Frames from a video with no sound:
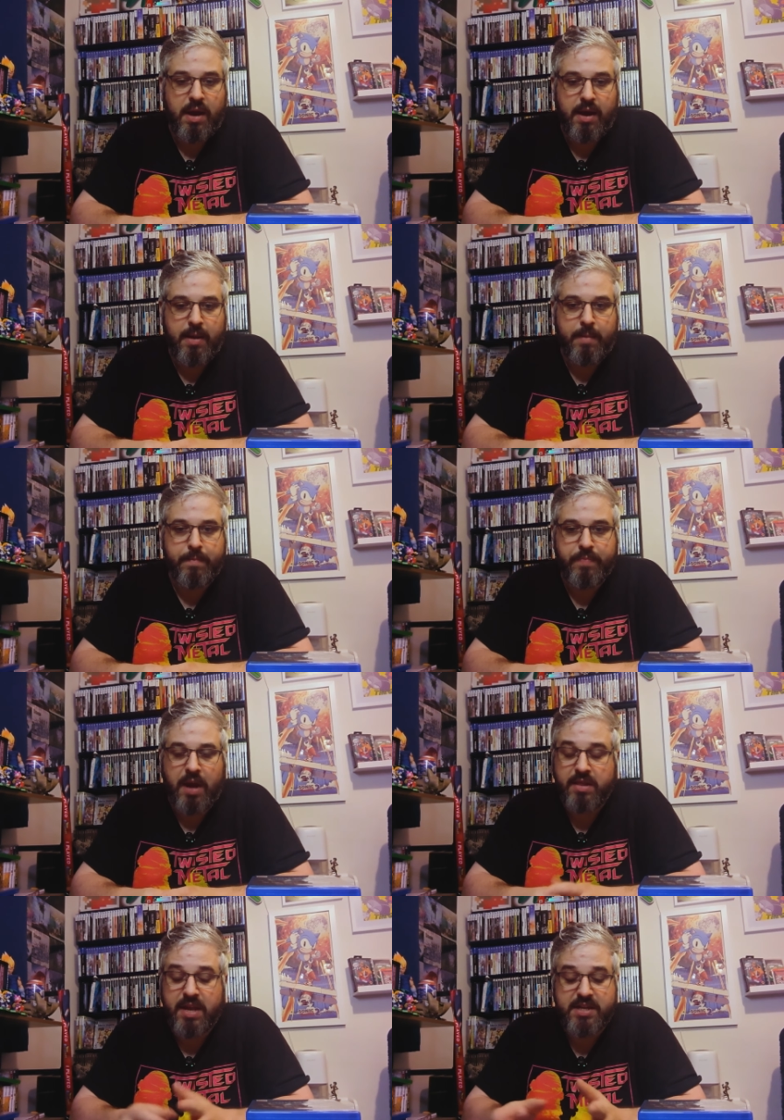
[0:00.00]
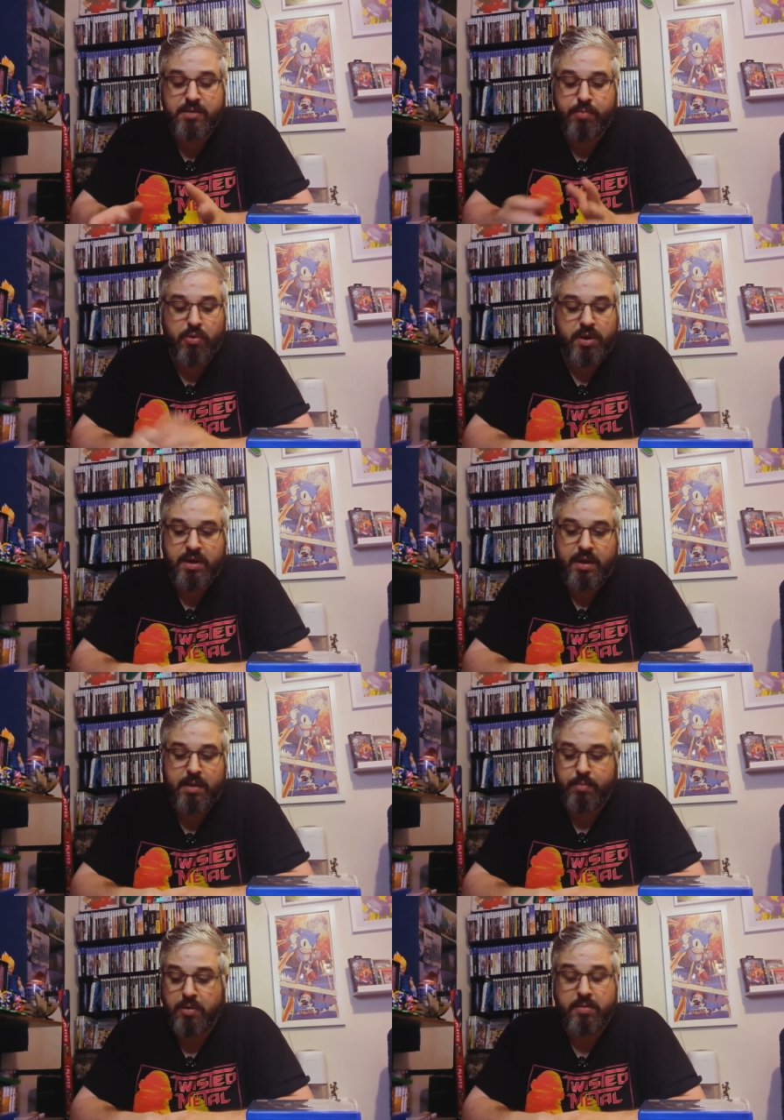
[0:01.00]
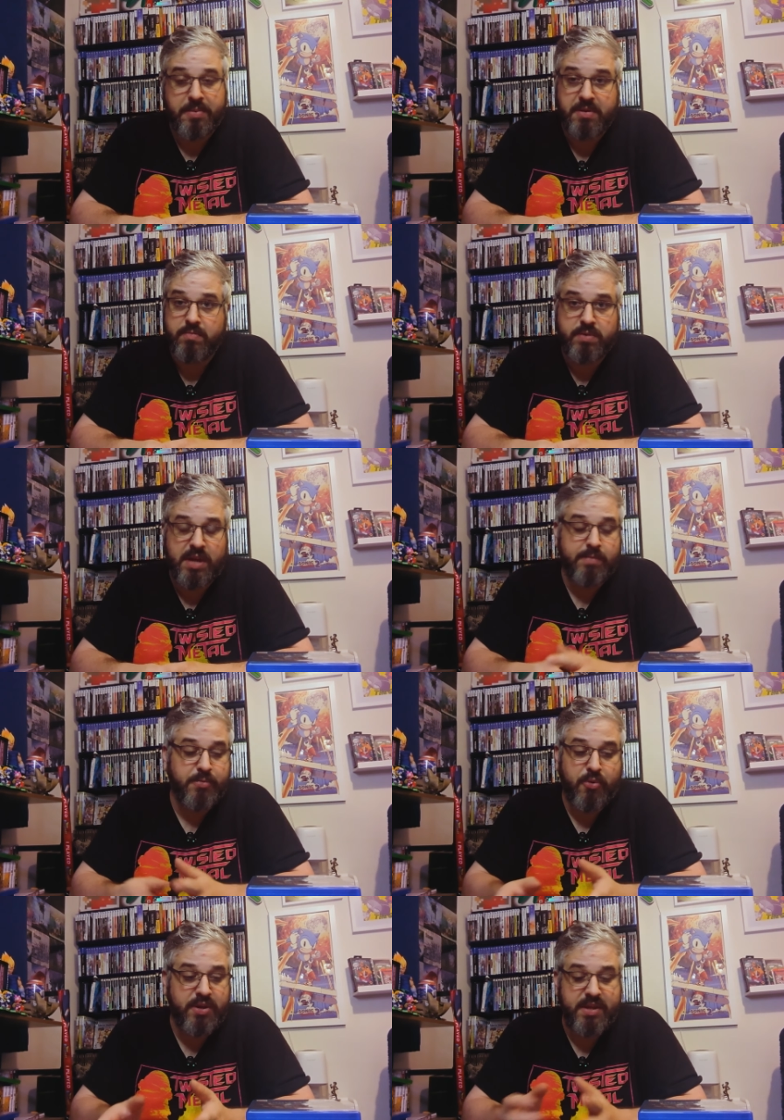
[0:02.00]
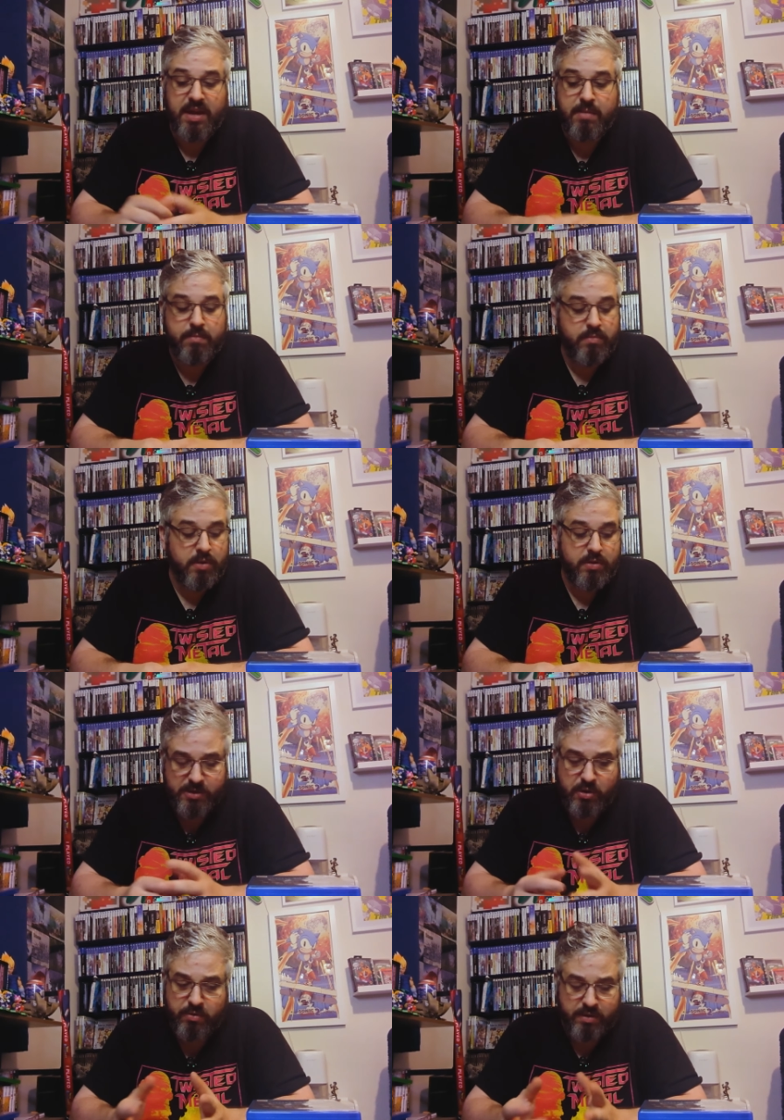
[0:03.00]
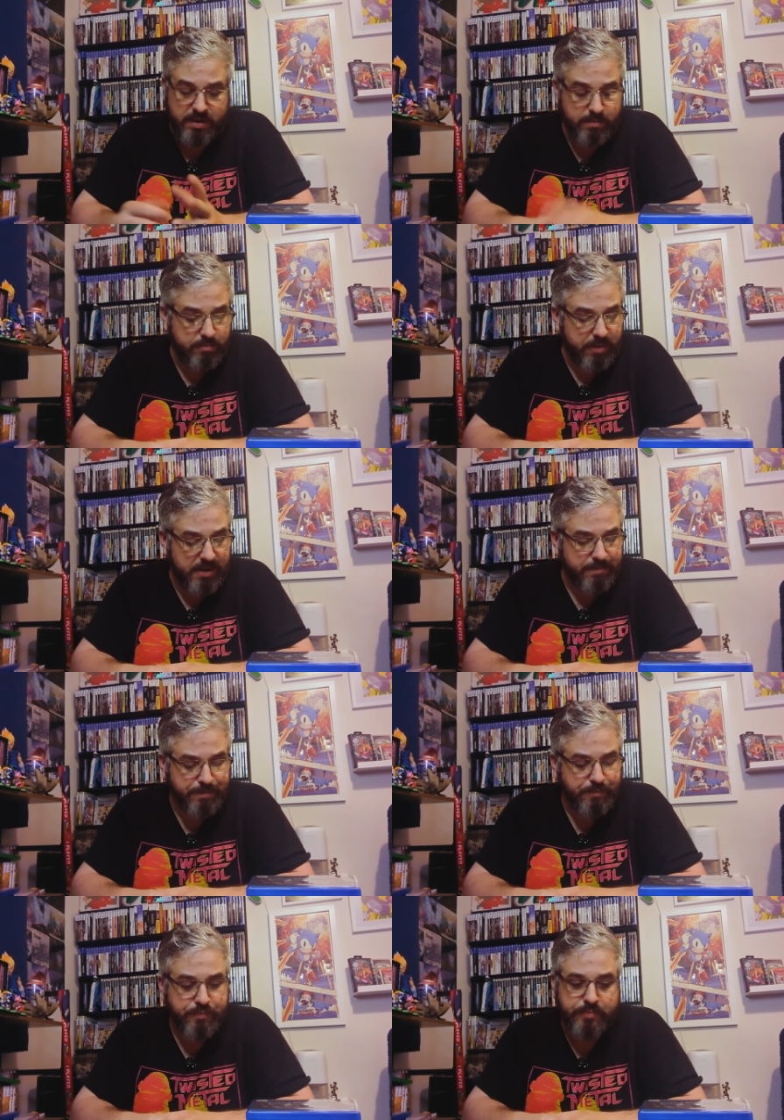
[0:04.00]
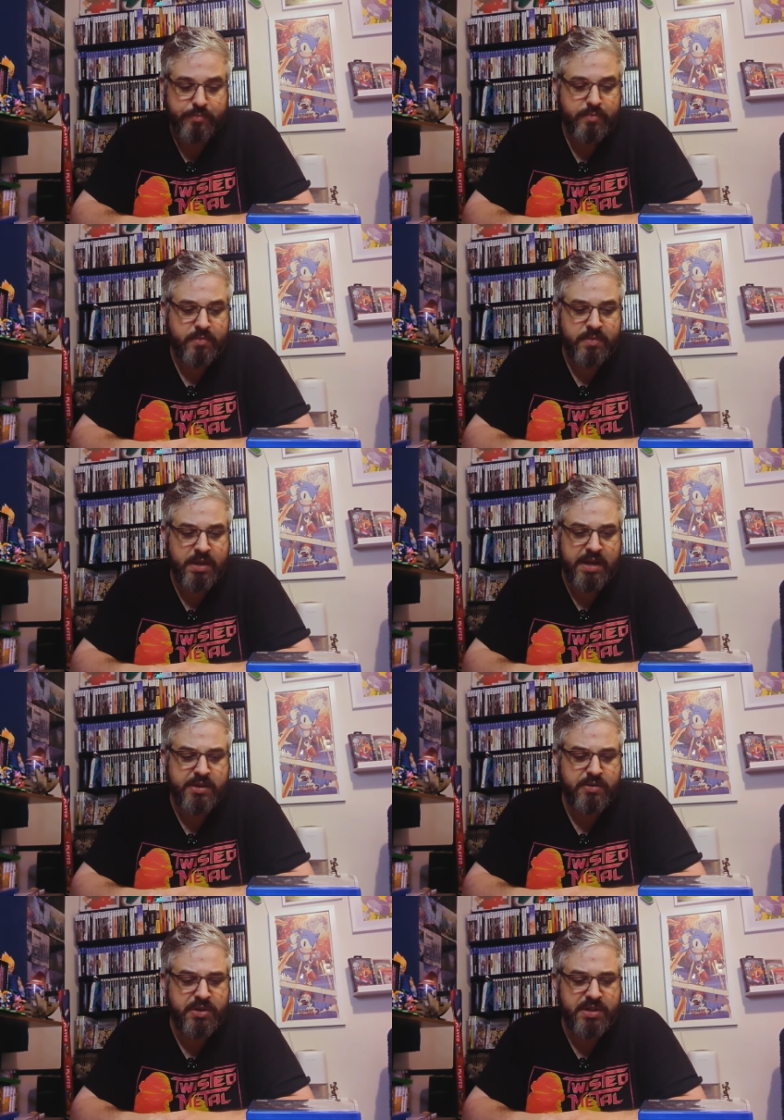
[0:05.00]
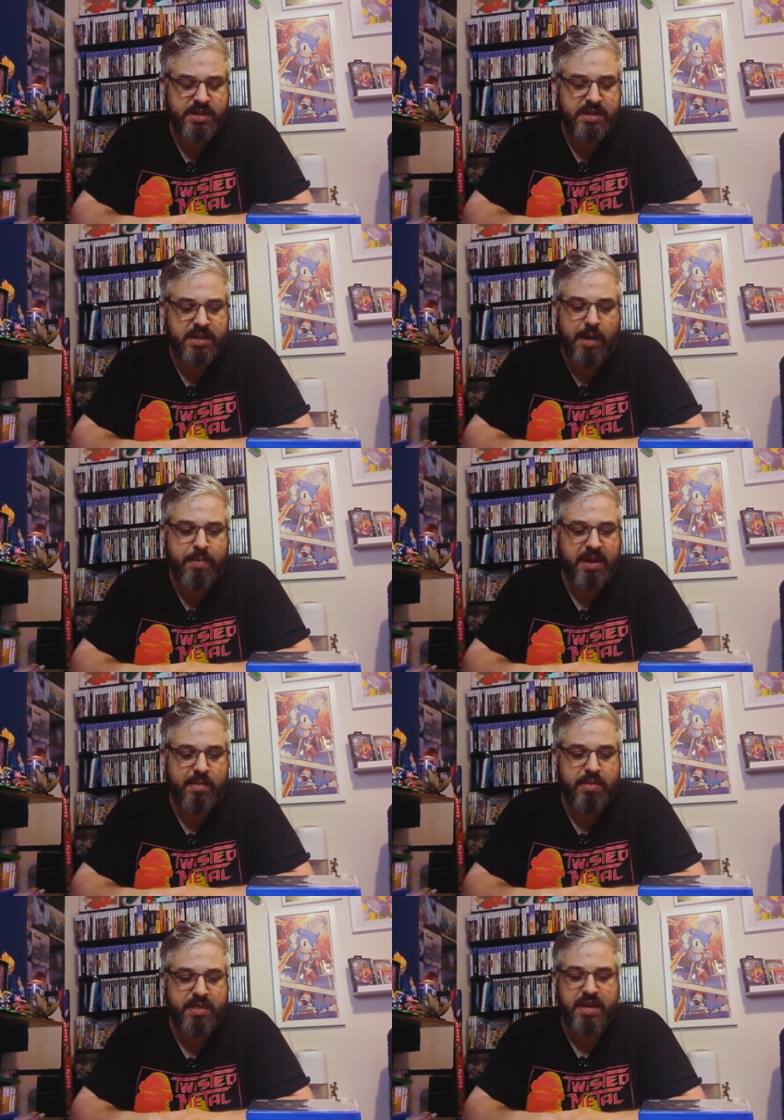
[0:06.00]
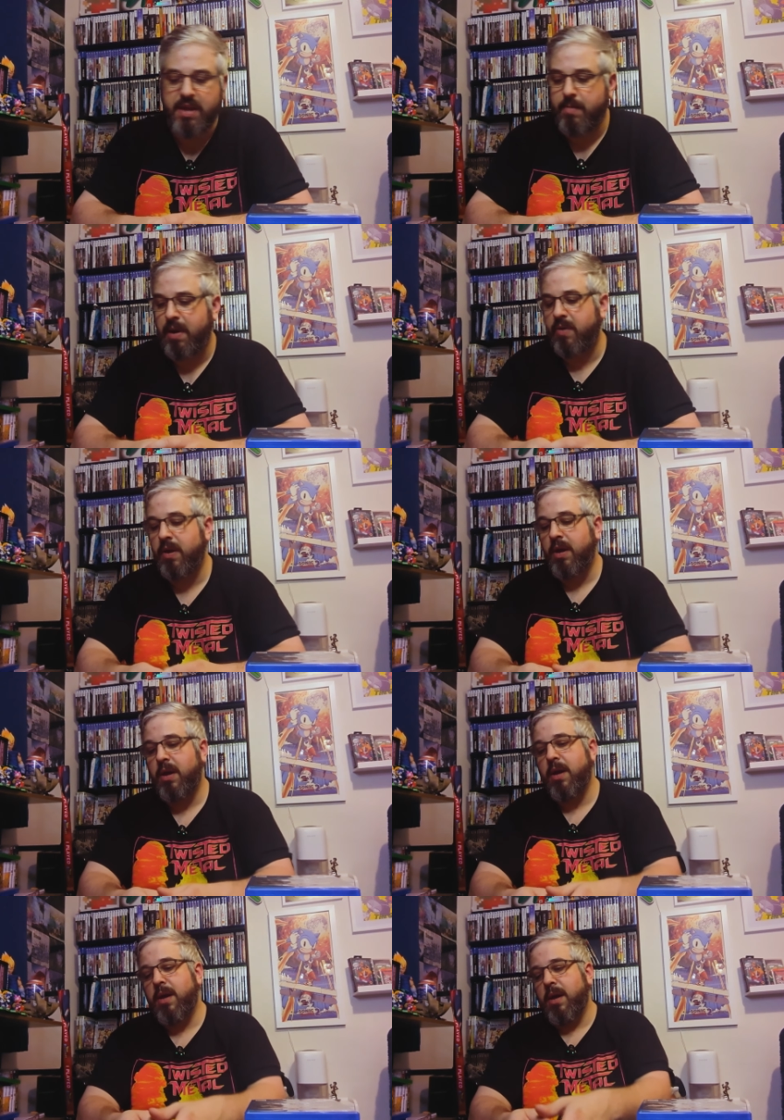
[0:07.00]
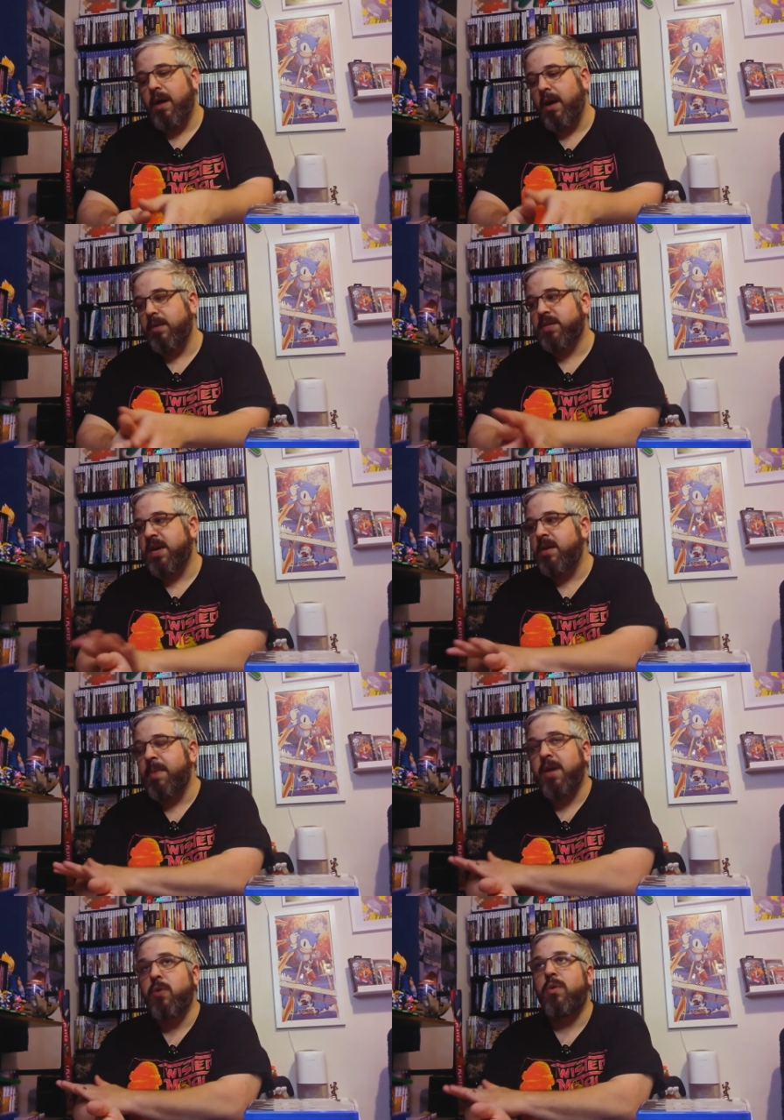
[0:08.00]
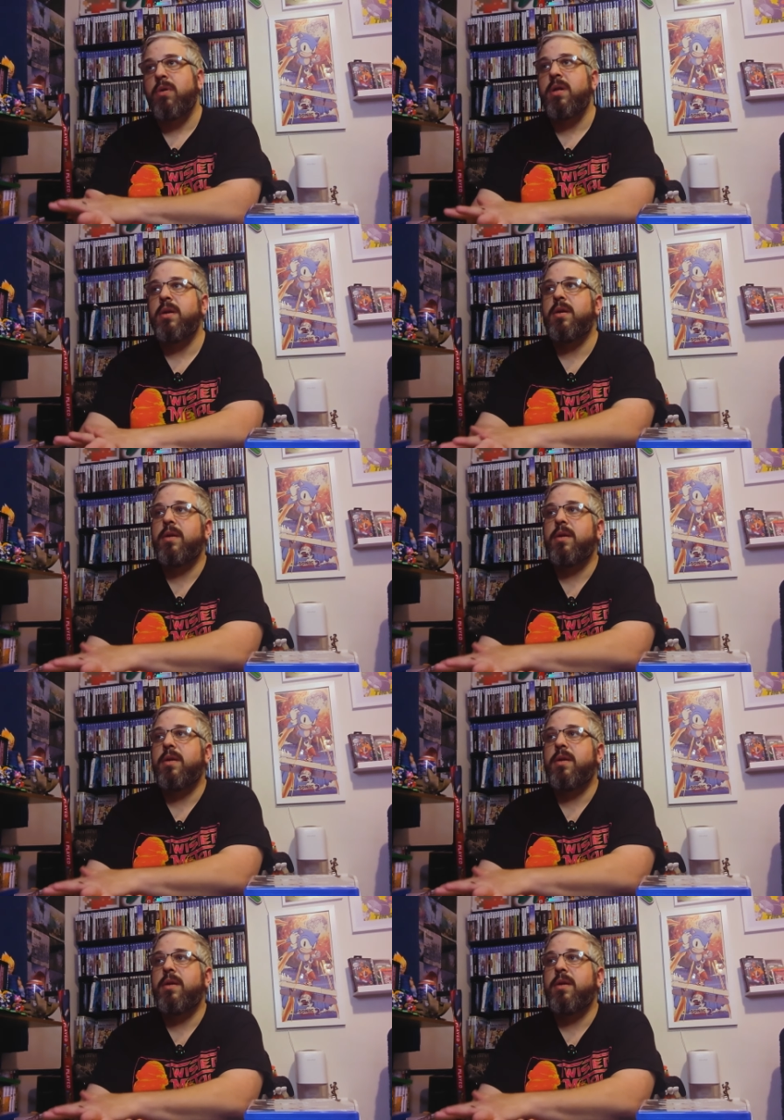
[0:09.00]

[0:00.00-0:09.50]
um, online support and probably stop supporting the game totally. But yeah, so it's just a topic I've been thinking about. Uh, it's kind of my goal